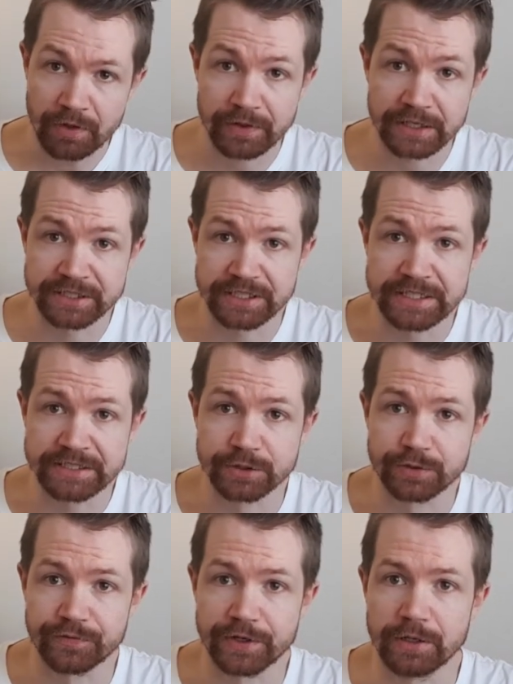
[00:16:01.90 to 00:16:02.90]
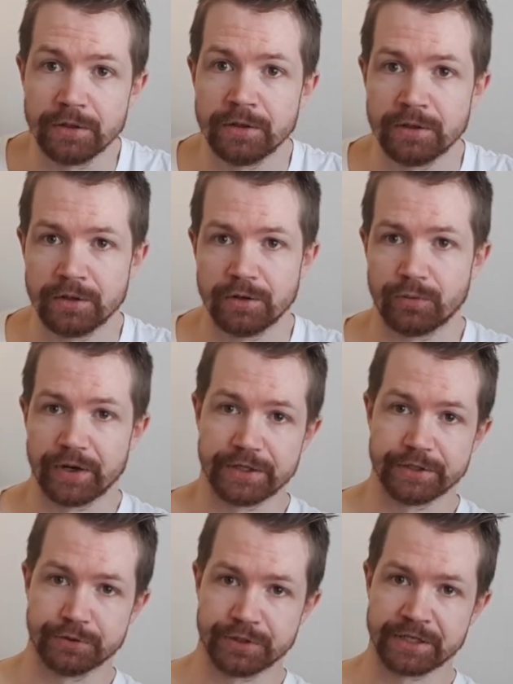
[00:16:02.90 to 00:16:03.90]
that's easy to feel while
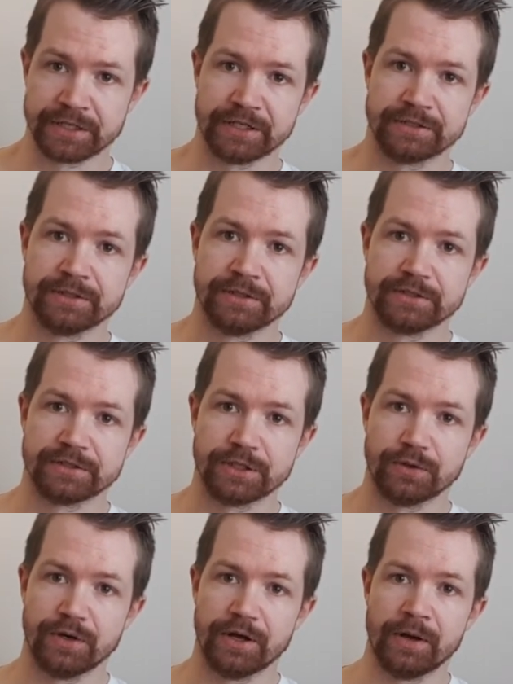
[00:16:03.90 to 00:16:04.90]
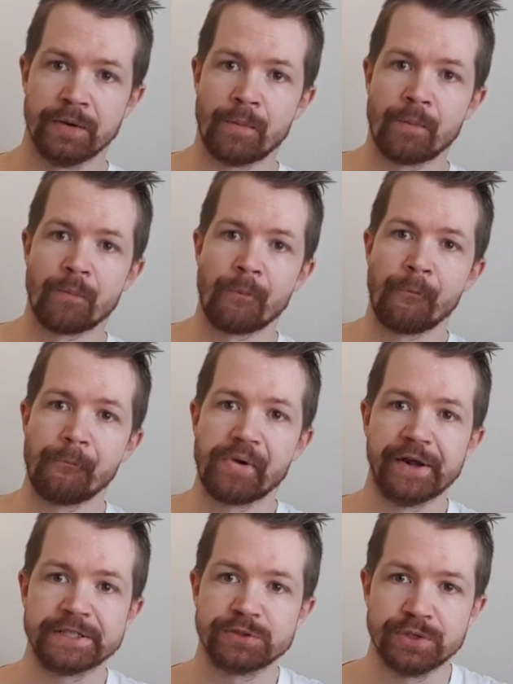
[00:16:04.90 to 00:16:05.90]
you drink it. So
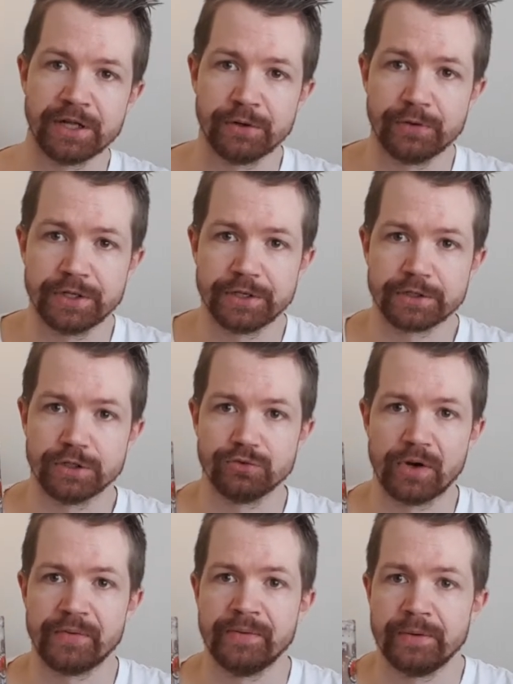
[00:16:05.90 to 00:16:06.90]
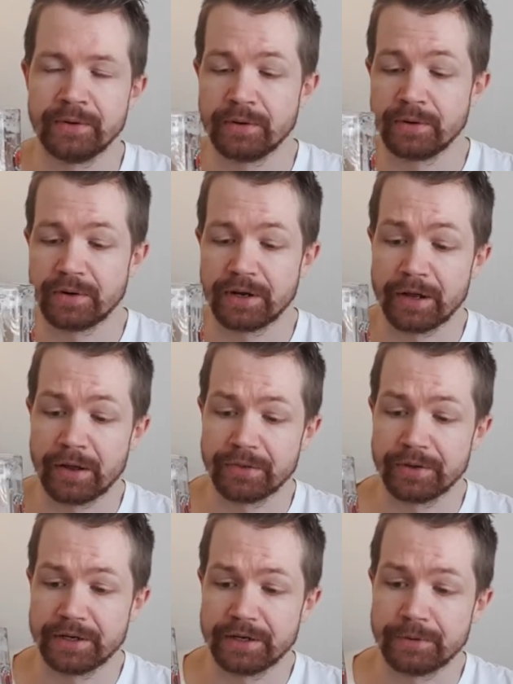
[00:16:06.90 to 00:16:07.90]
it's really, really a good one,
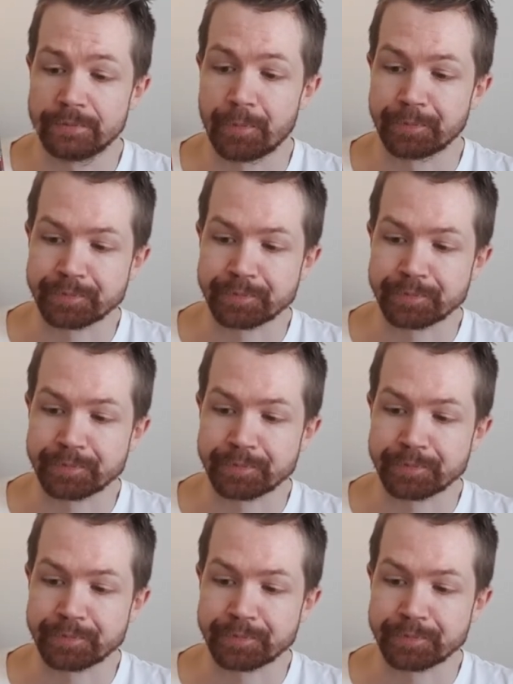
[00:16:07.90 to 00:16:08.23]
and